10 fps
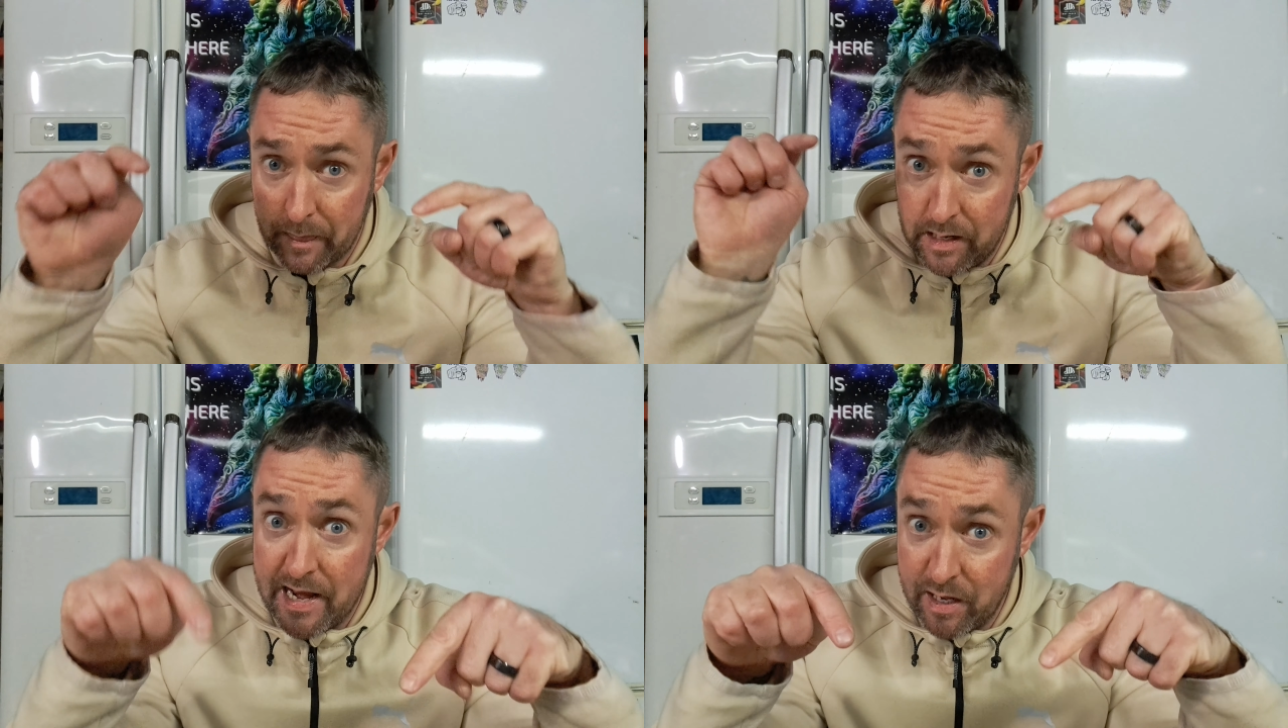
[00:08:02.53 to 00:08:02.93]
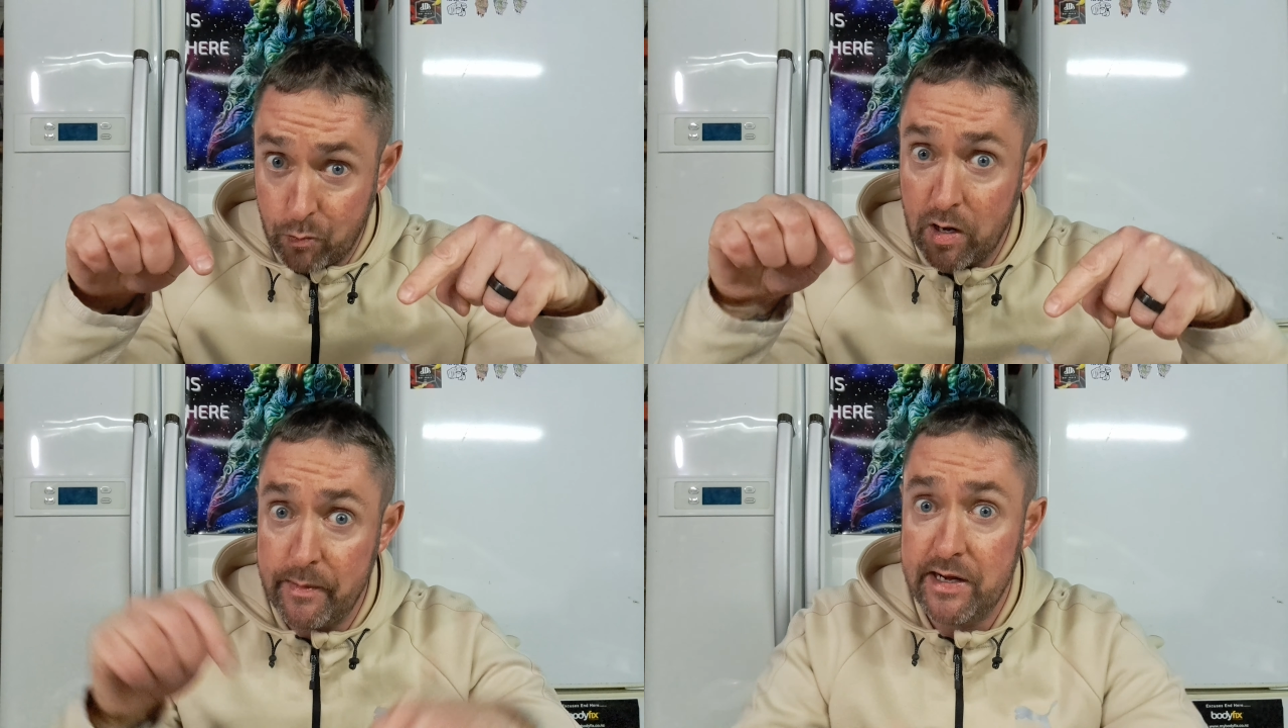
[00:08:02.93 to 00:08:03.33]
Link
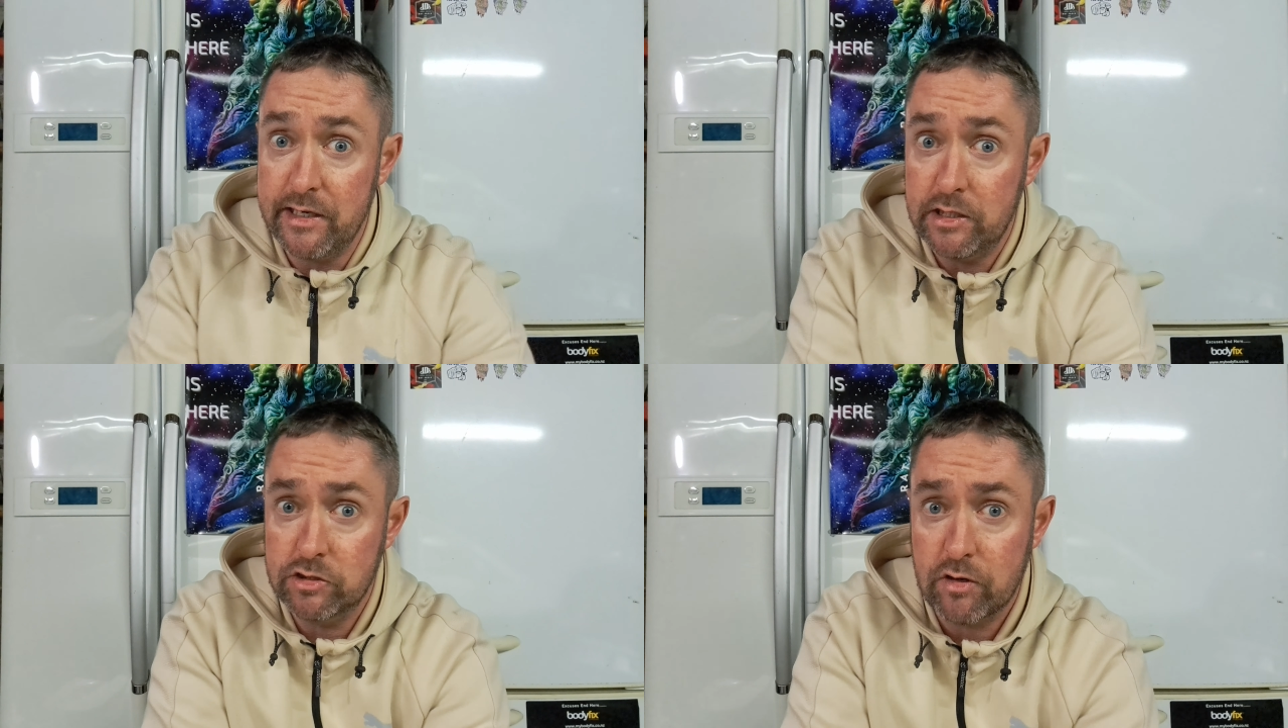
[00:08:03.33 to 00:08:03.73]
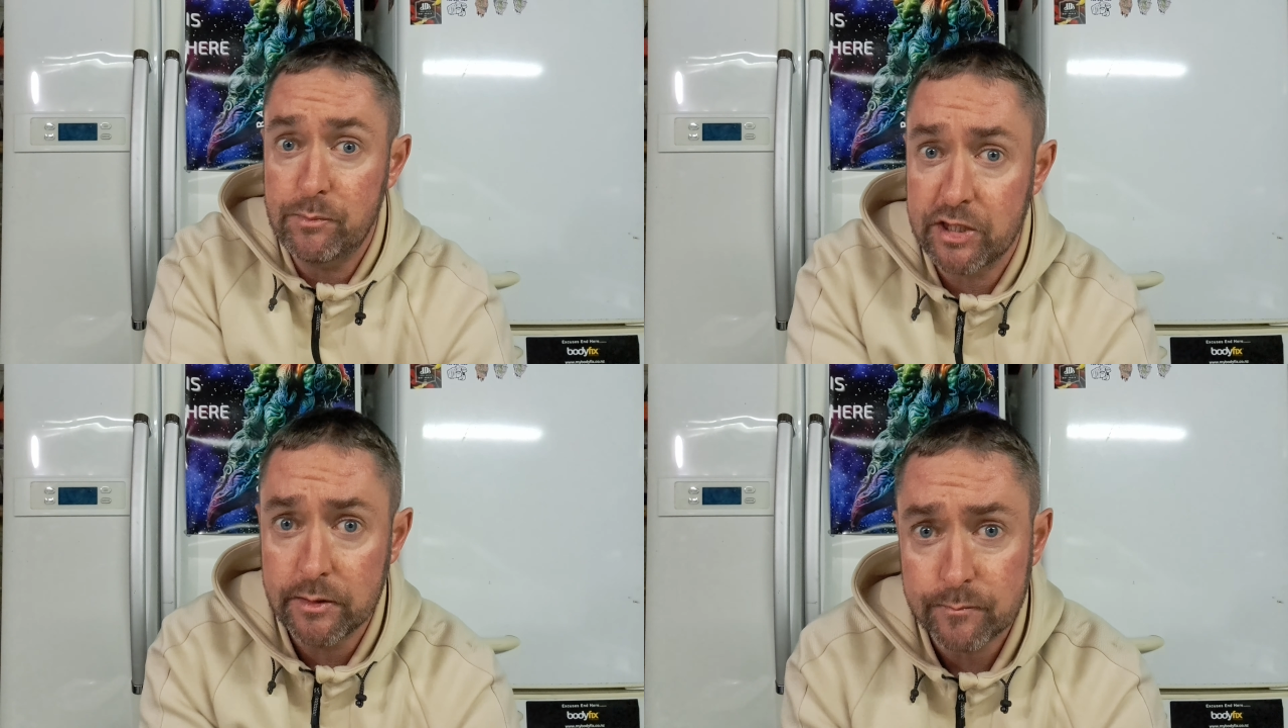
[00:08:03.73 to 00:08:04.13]
will be in the
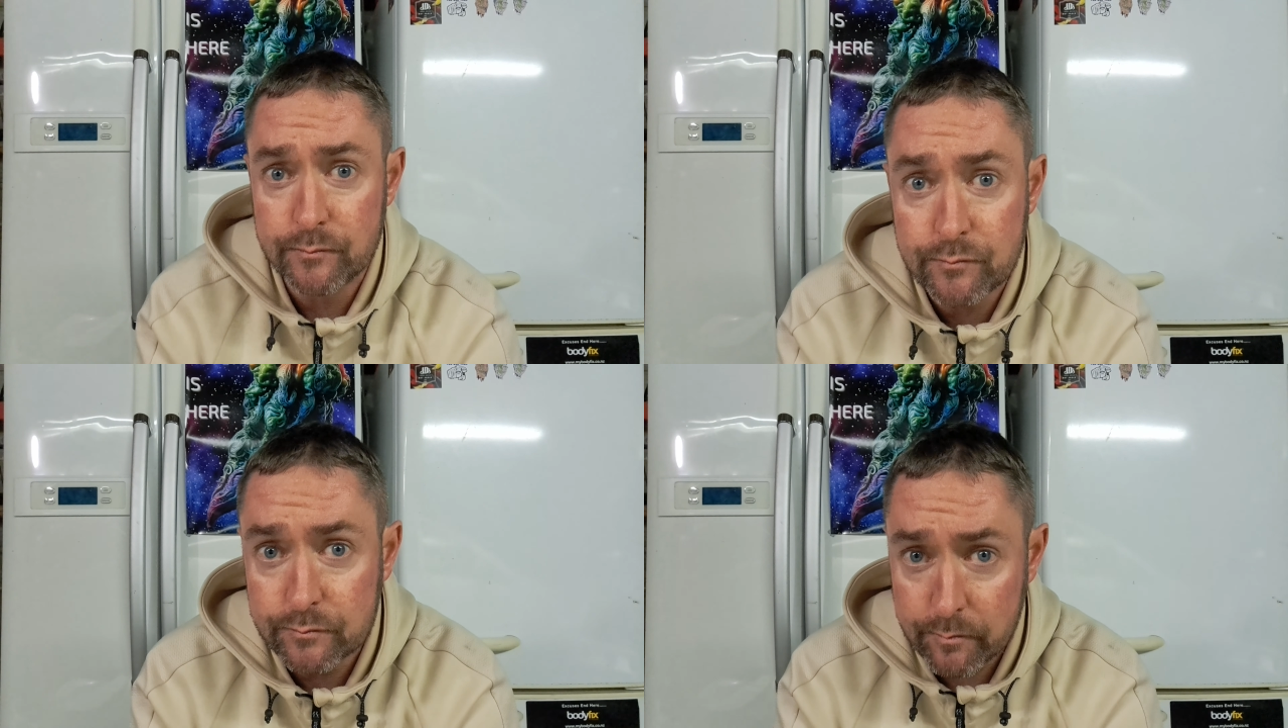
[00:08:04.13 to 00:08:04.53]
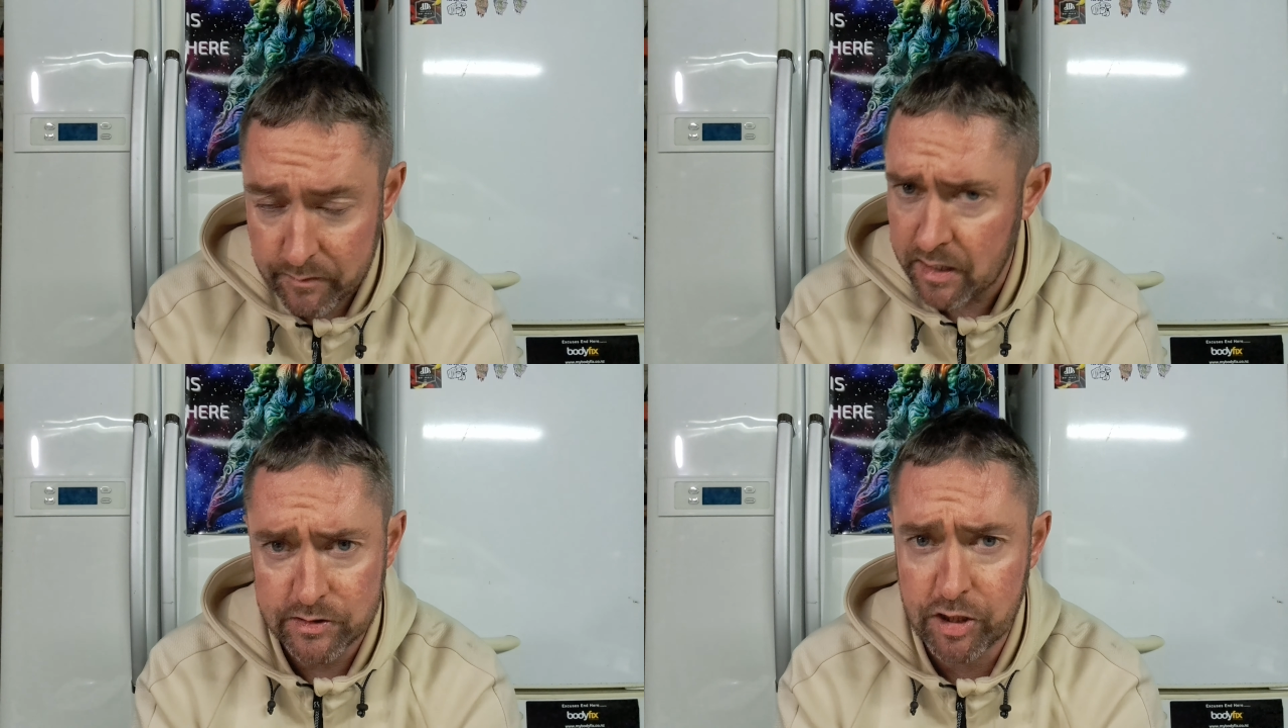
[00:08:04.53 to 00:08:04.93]
description.
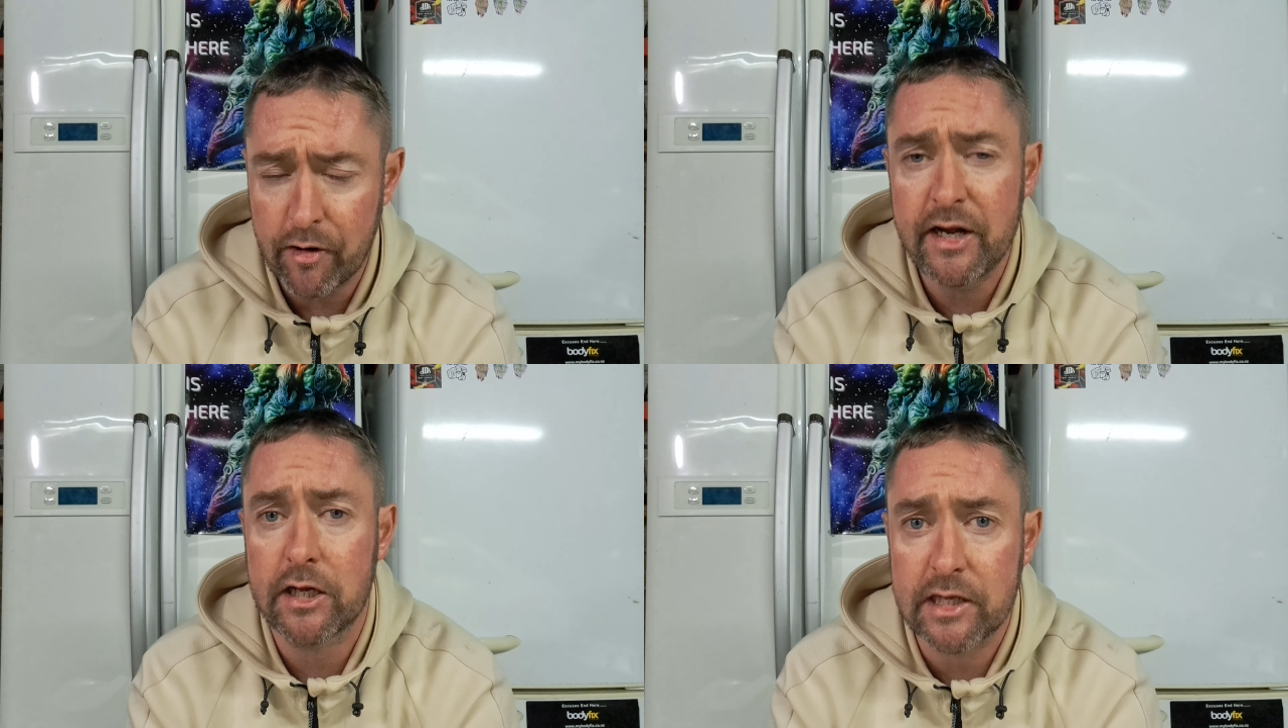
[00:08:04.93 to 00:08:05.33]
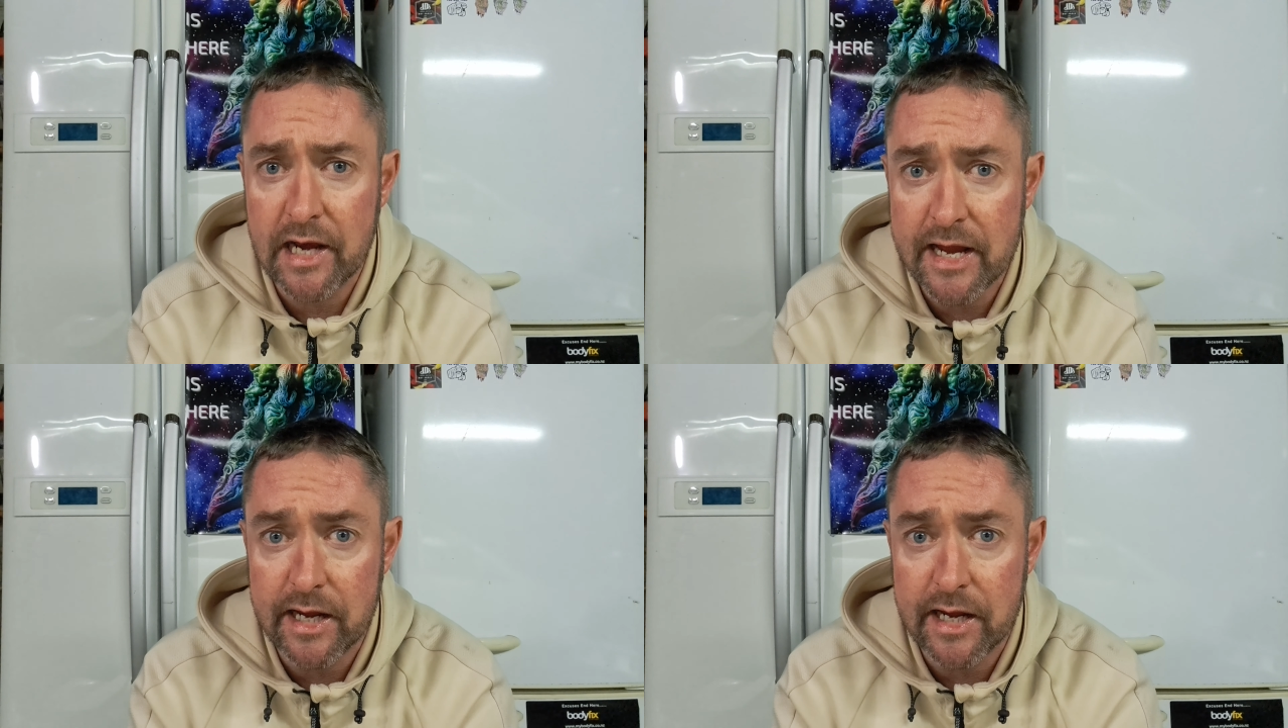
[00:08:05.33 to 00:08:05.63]
Sorry, not the link,